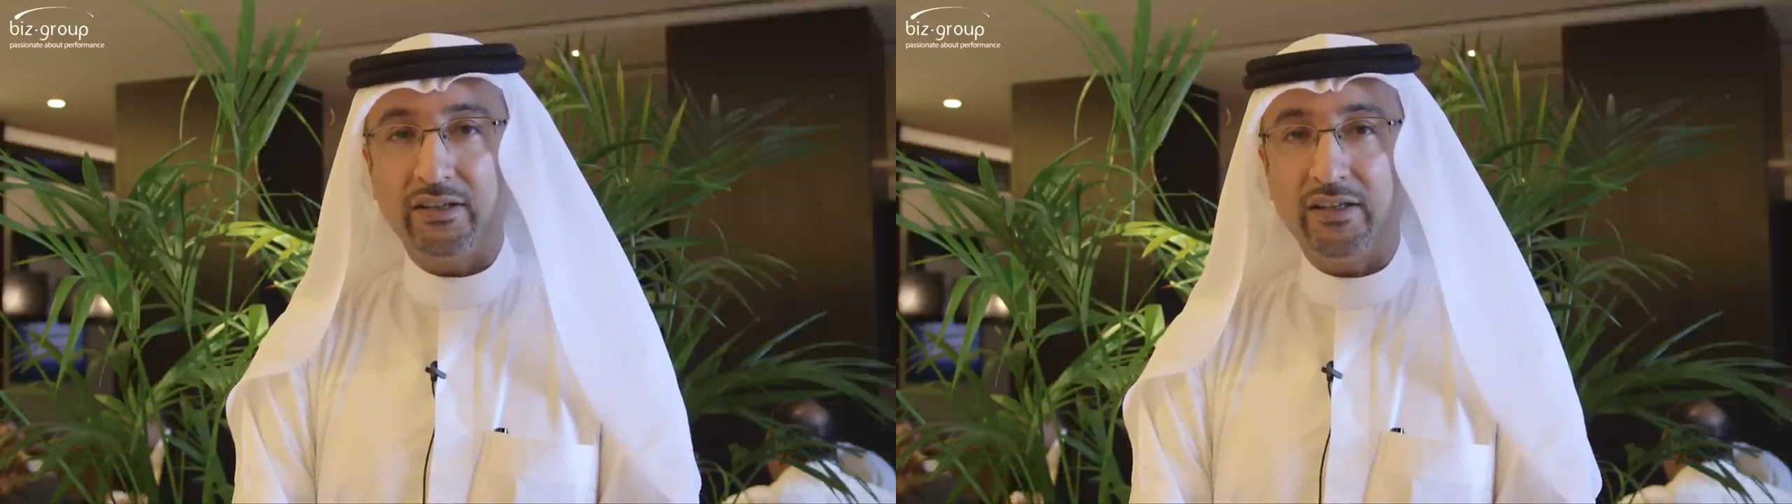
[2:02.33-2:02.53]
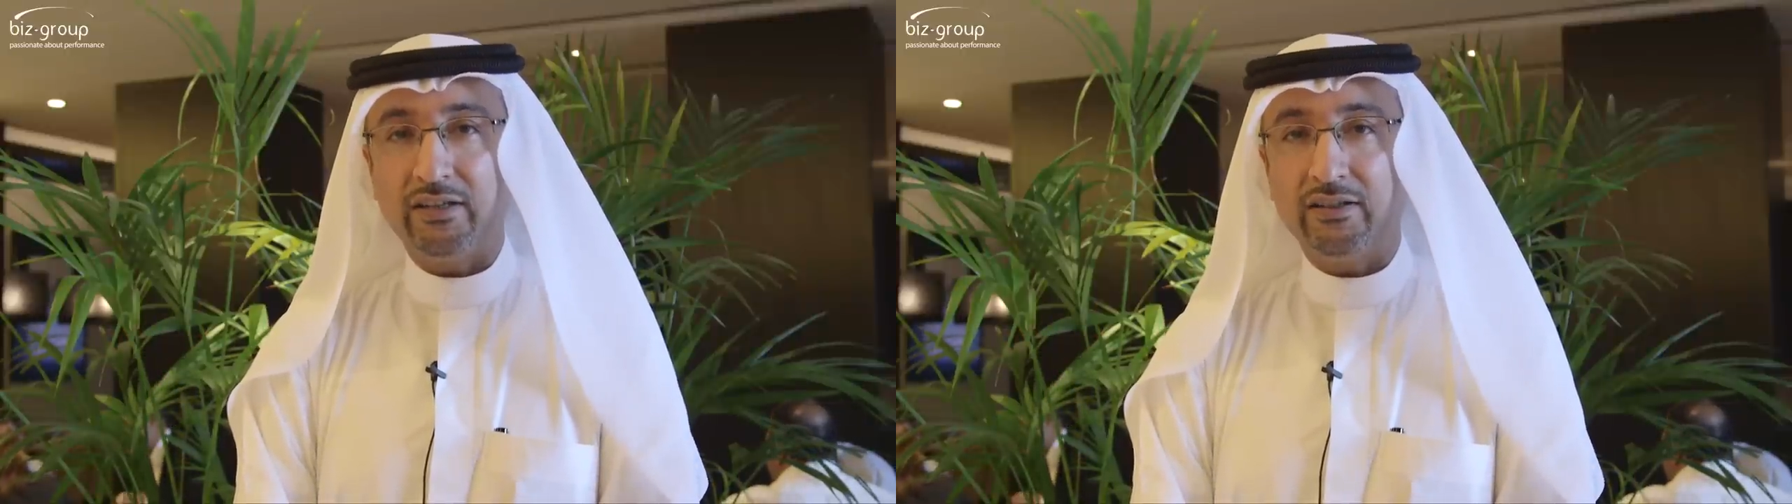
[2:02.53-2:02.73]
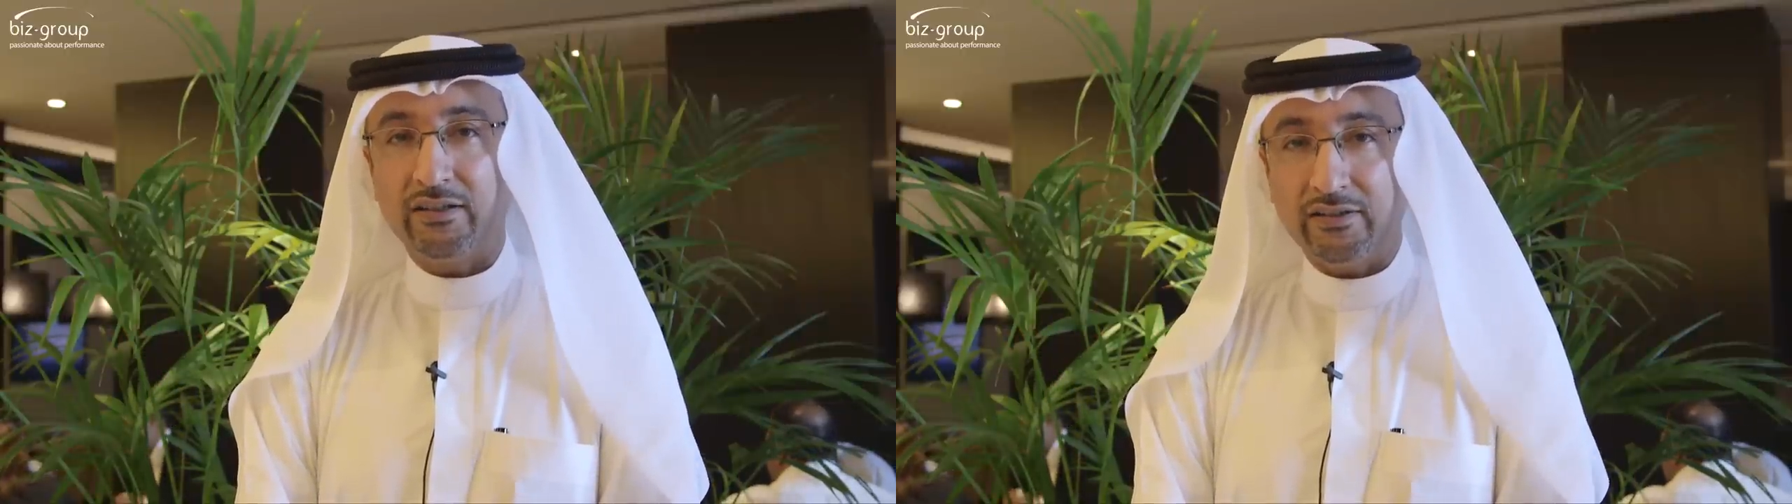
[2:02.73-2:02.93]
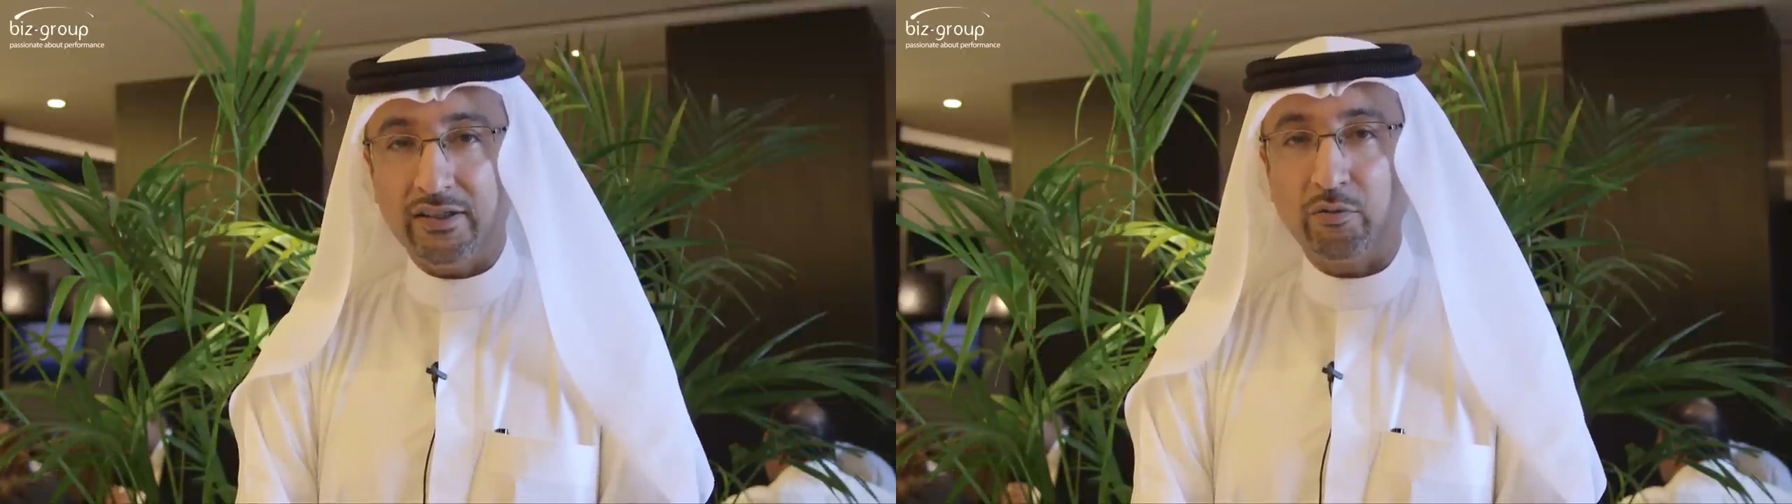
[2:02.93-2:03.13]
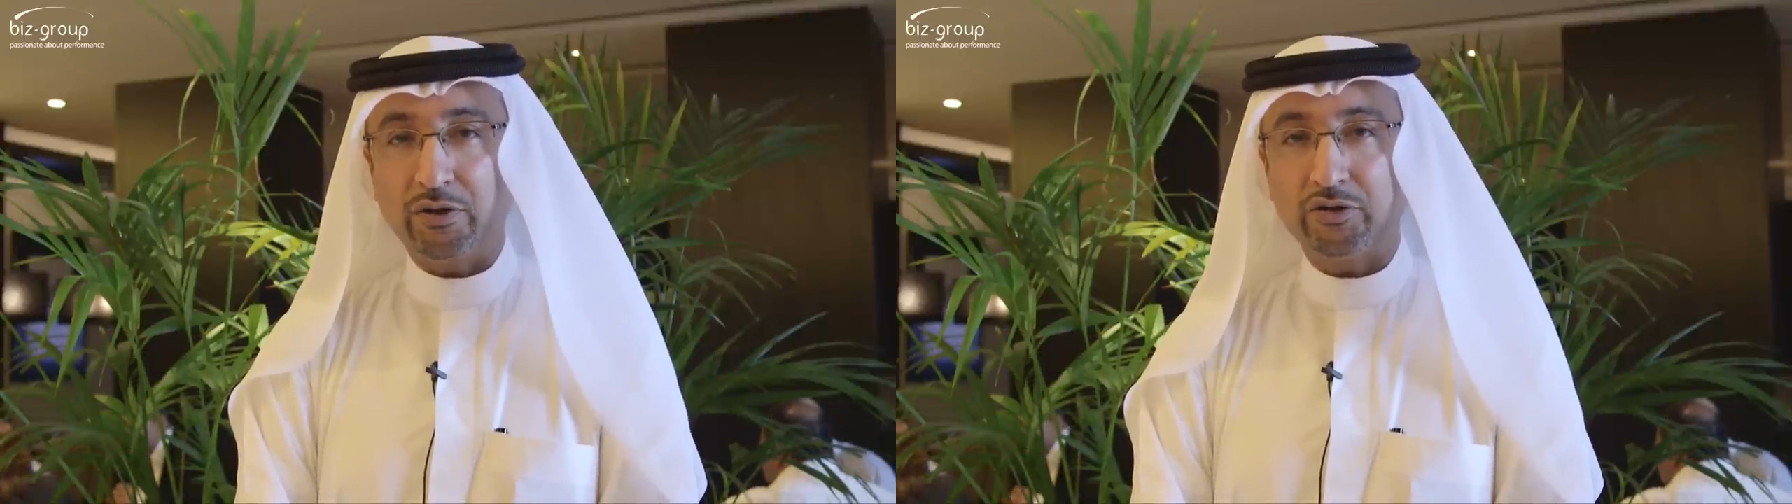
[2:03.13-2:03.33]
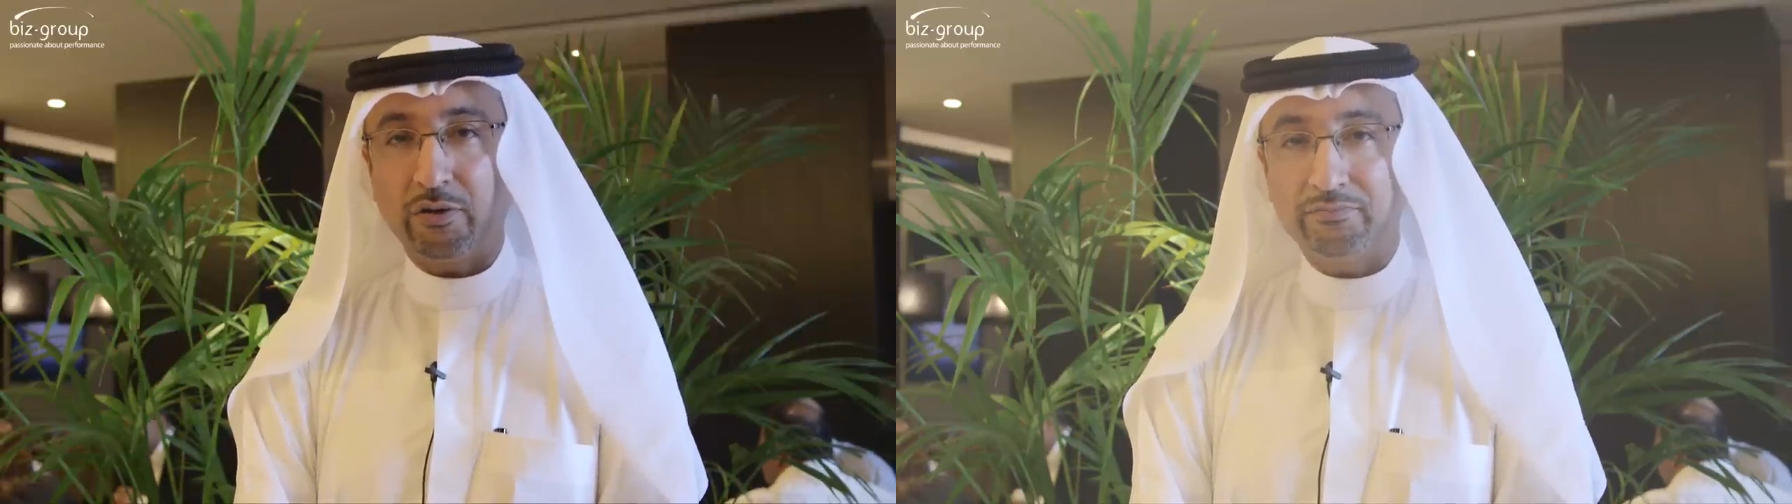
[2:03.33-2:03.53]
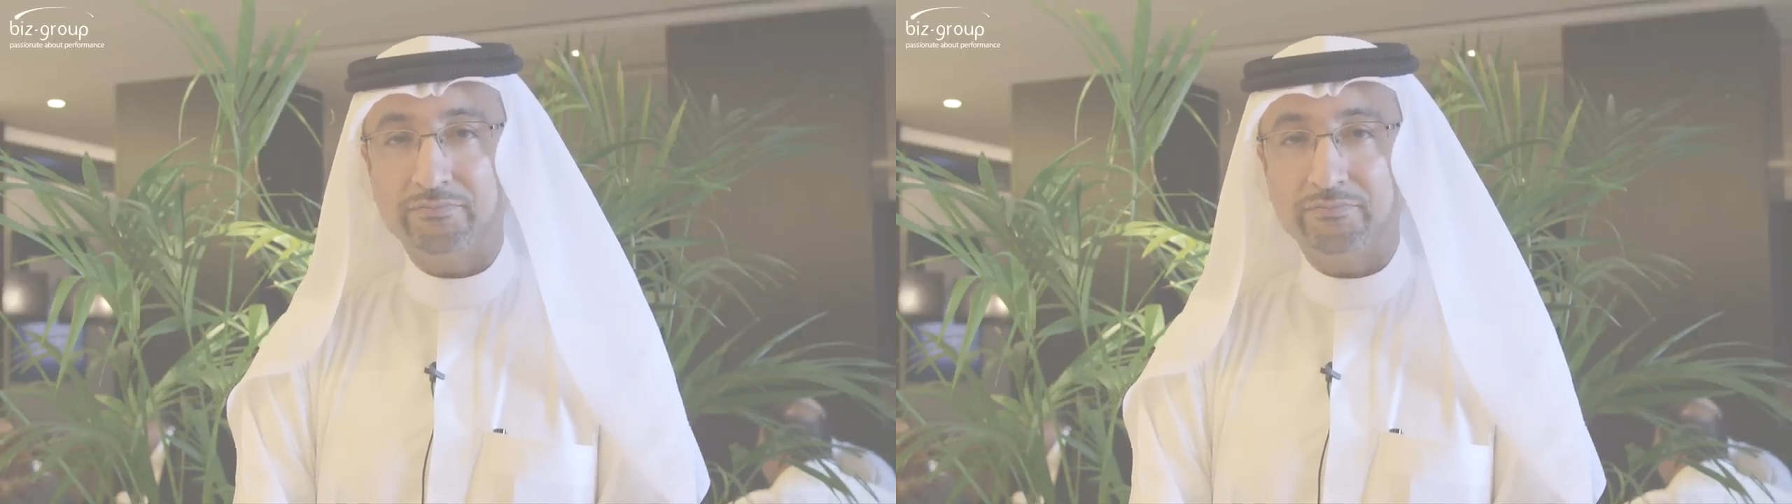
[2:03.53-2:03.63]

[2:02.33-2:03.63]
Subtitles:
the workshop.